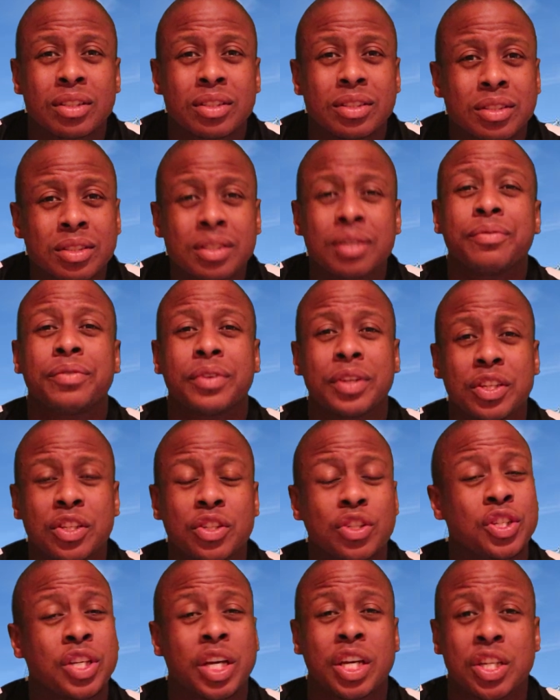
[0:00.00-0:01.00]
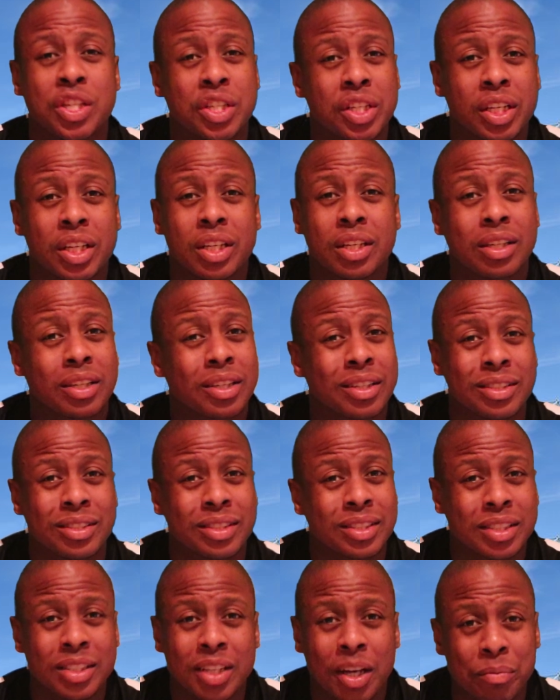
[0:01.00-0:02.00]
Something needs to change here
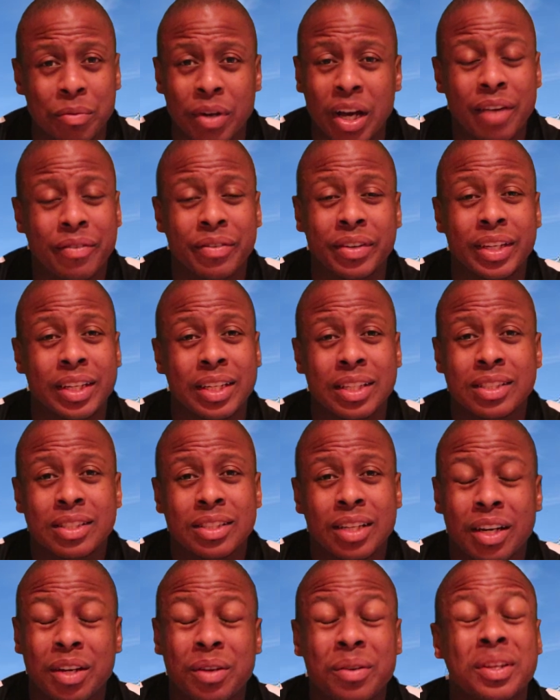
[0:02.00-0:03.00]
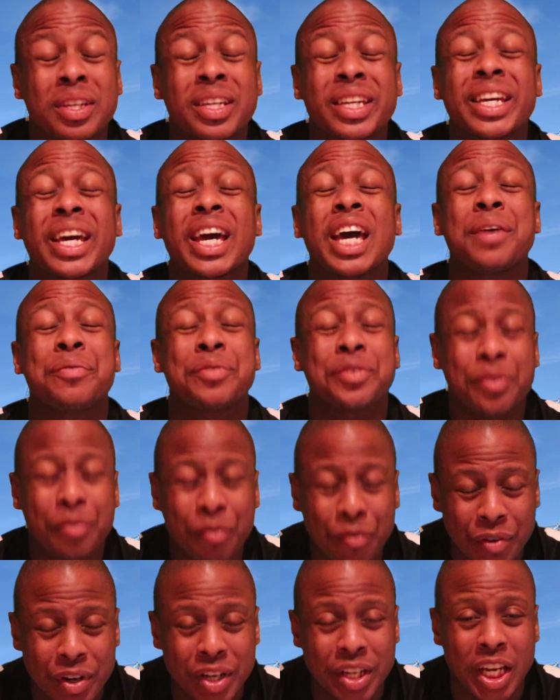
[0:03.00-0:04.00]
because I'm not having this. I don't care if it's
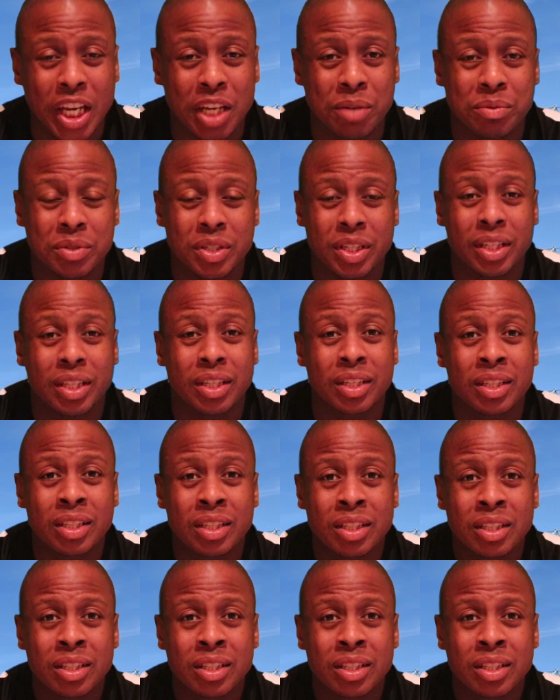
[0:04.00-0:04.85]
3 games in.